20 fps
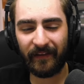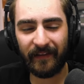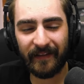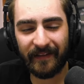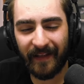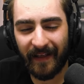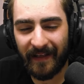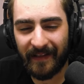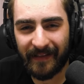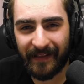does
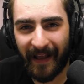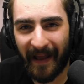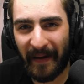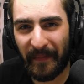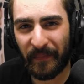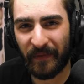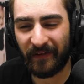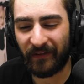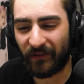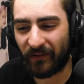this
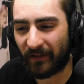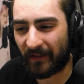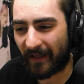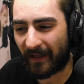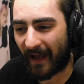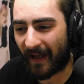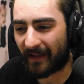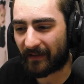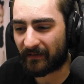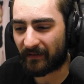happen to you
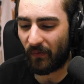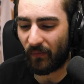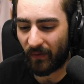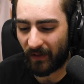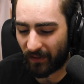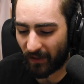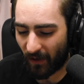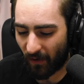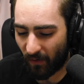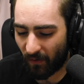guys?
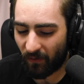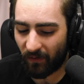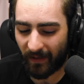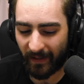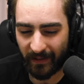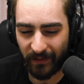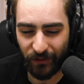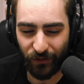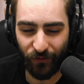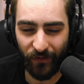With the whole
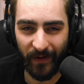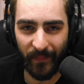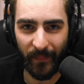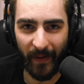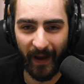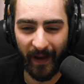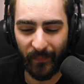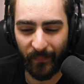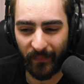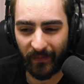like trip
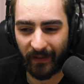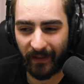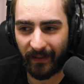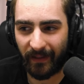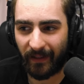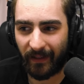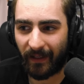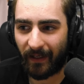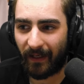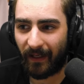
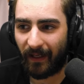happening,